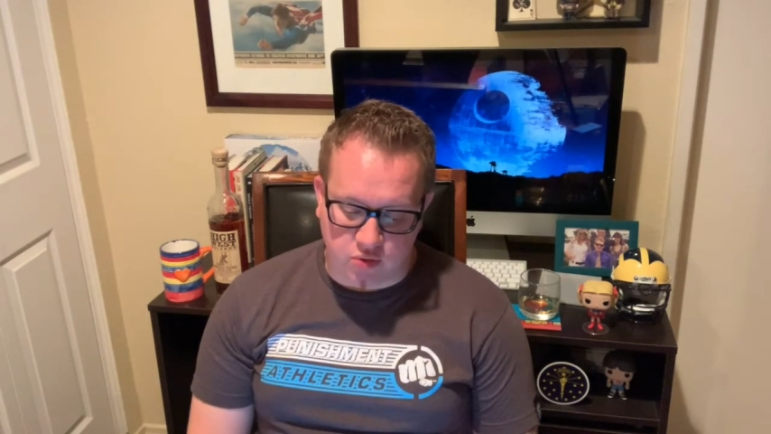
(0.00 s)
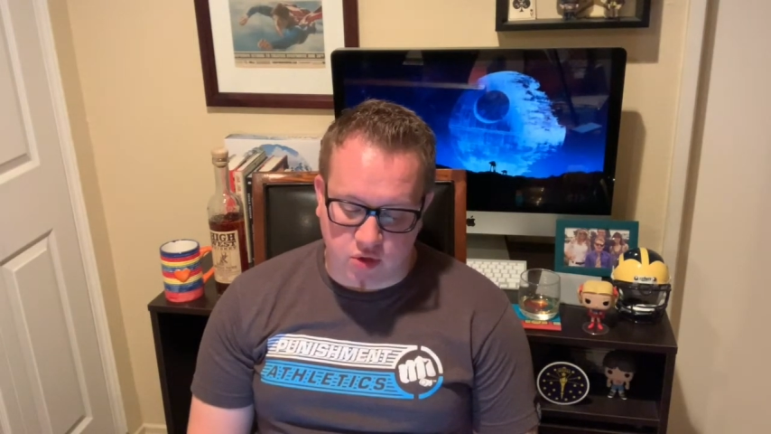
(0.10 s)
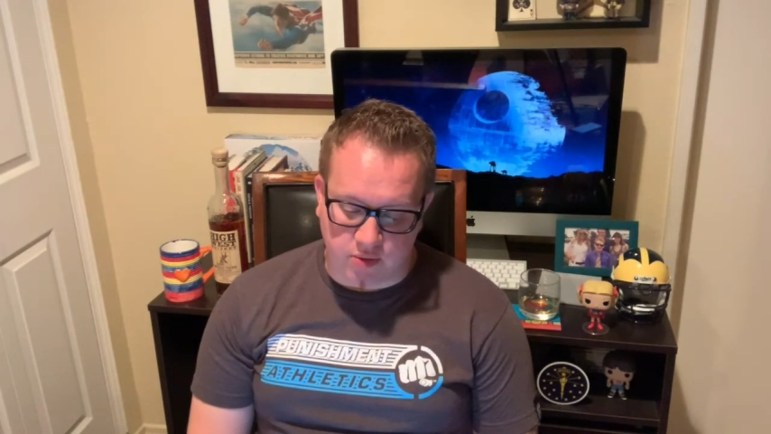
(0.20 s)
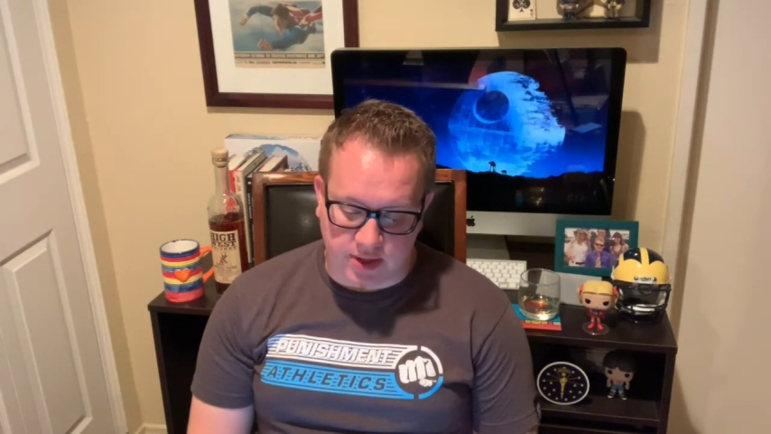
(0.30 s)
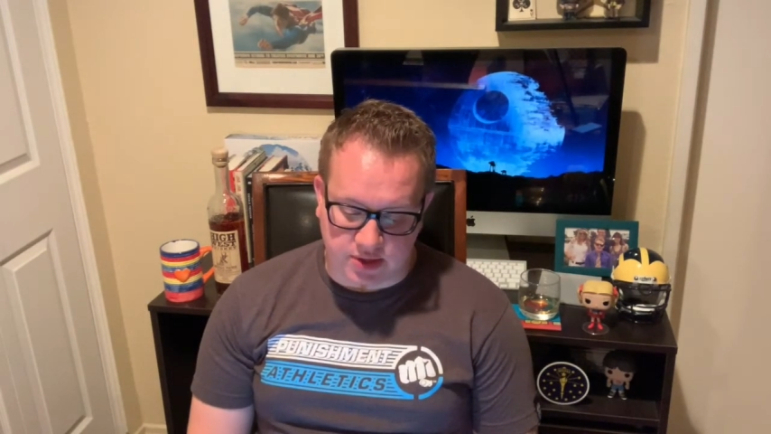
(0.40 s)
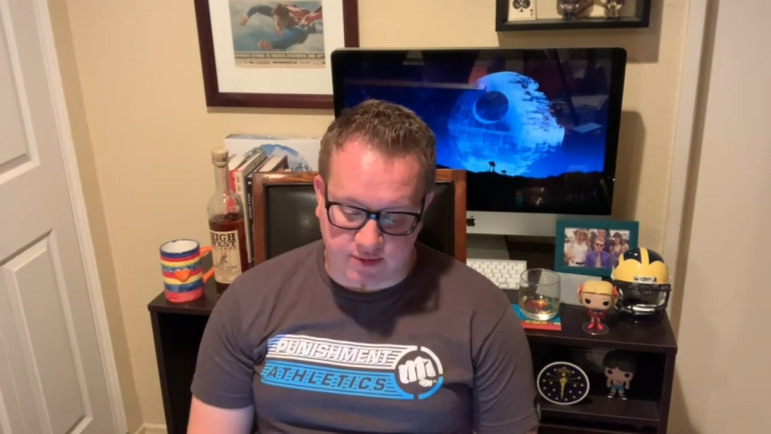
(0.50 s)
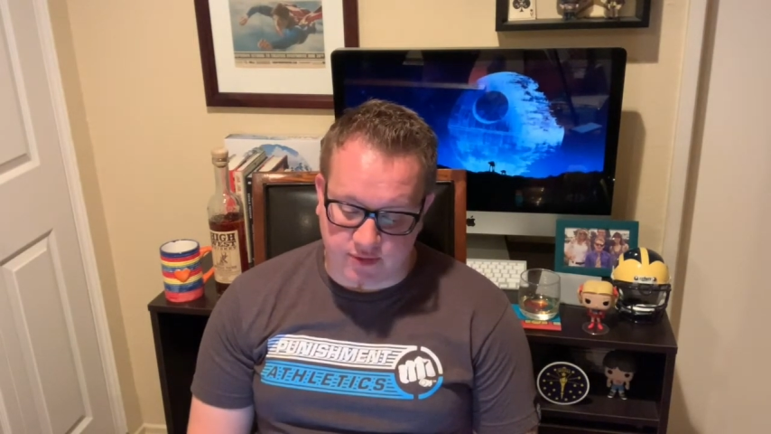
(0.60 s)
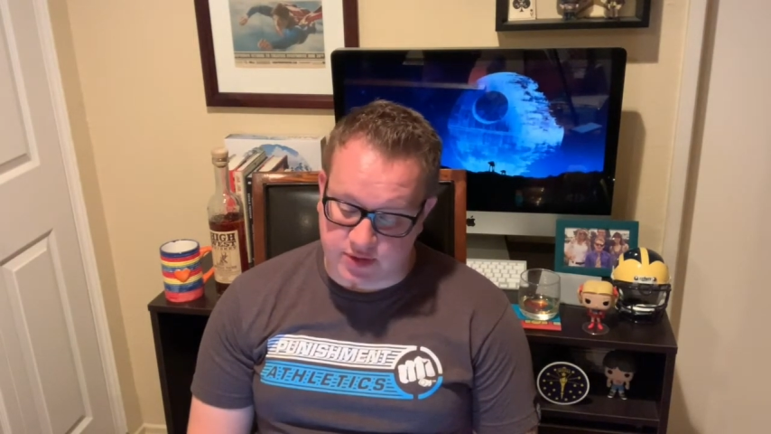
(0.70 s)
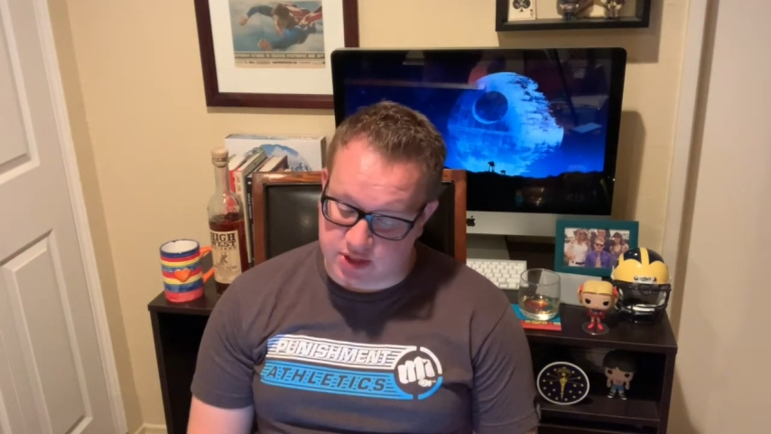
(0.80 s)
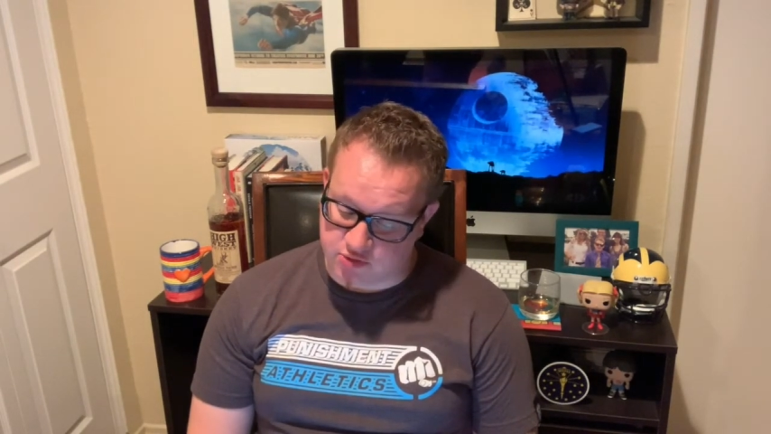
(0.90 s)
were arrested
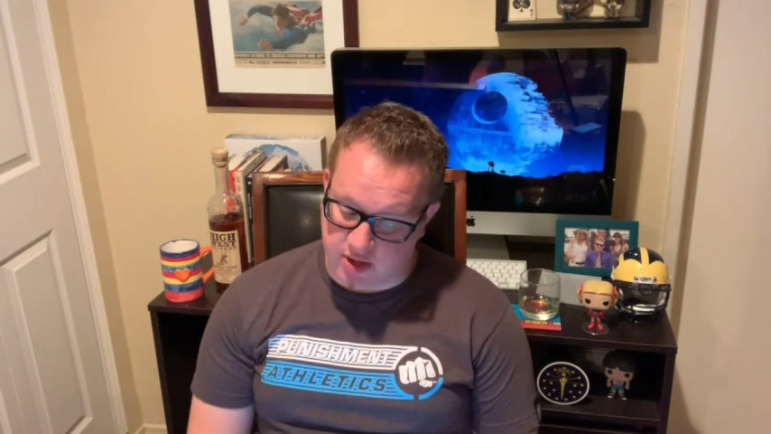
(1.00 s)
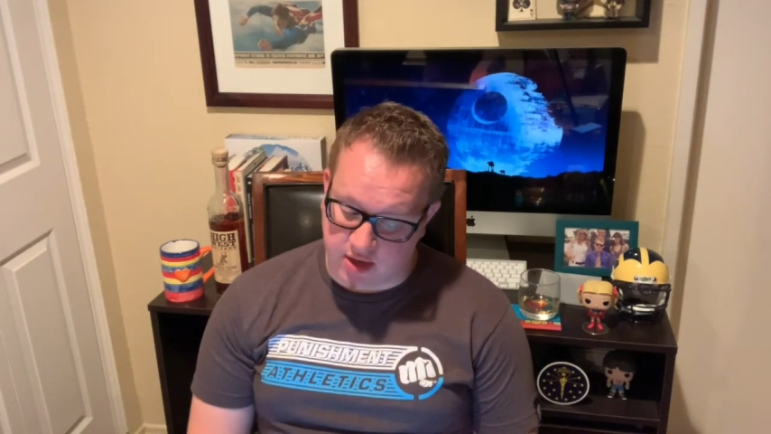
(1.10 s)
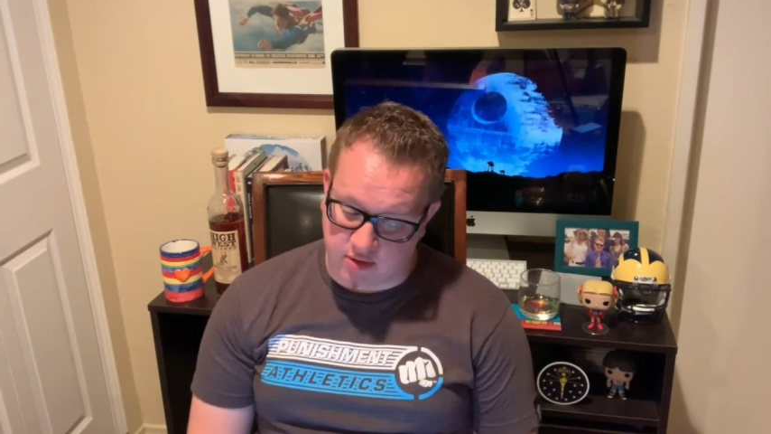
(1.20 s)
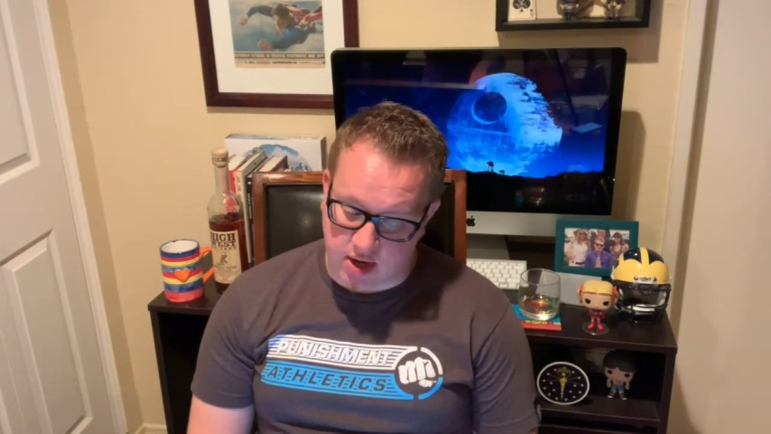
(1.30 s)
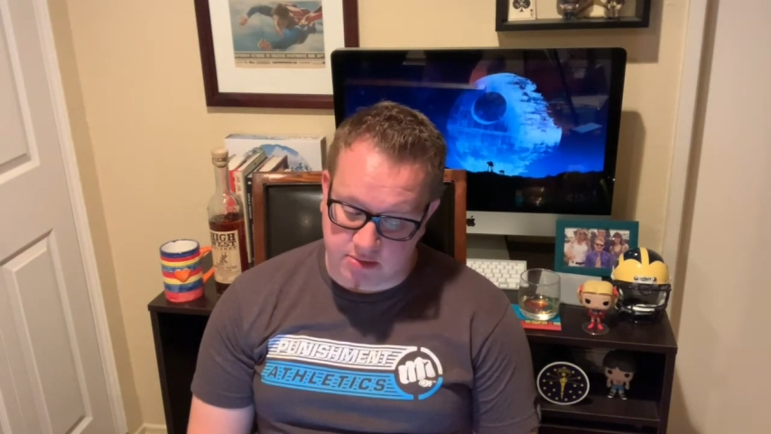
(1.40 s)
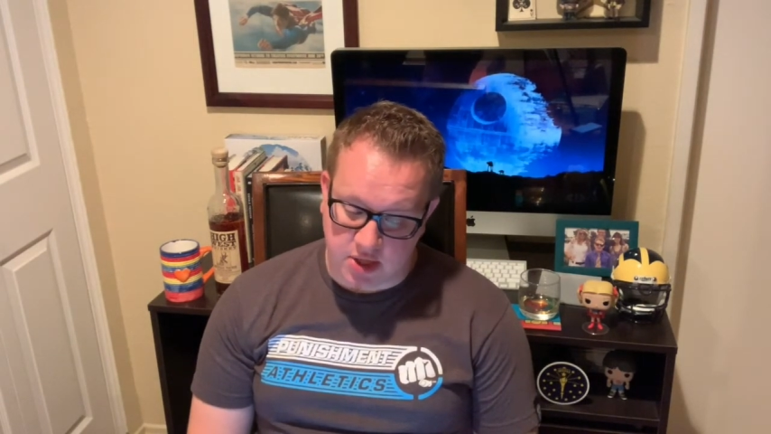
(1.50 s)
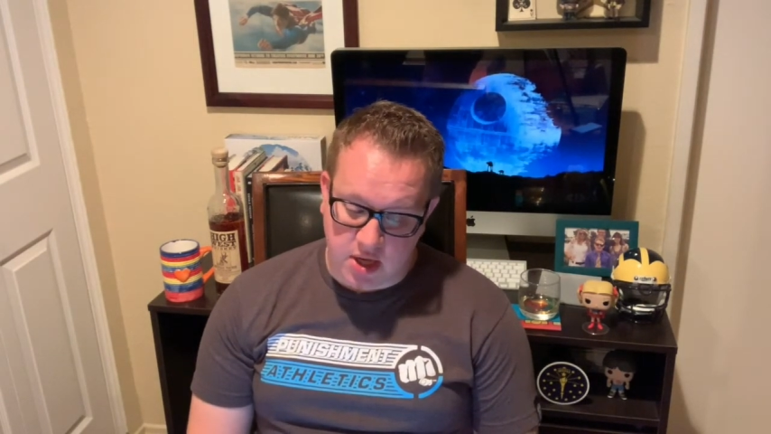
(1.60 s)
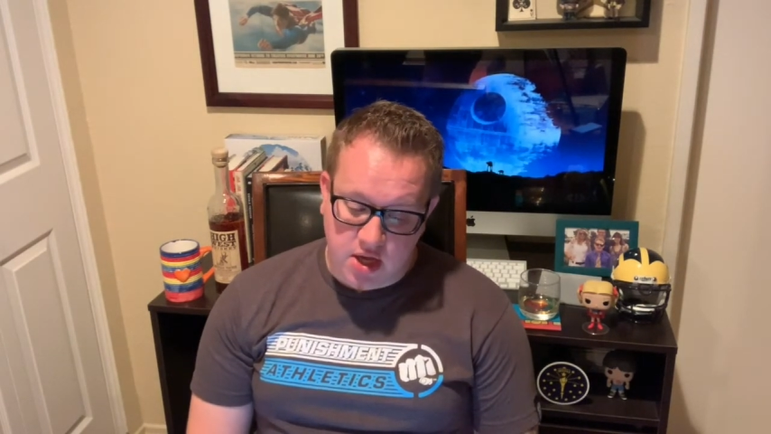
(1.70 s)
for sex-related crimes